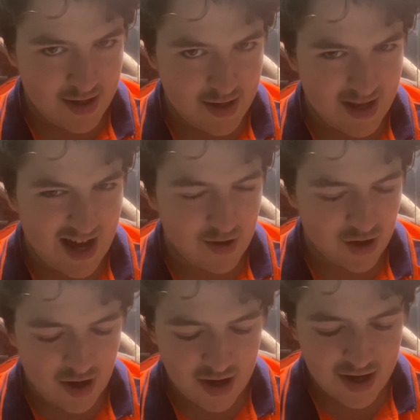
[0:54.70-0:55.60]
Now I'll
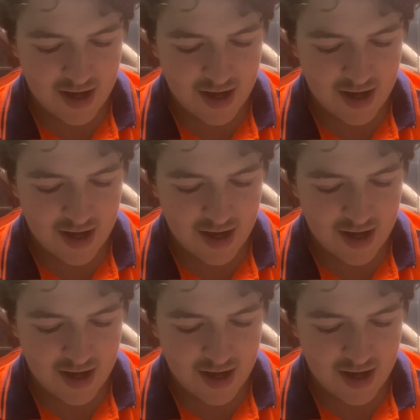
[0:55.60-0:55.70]
show you.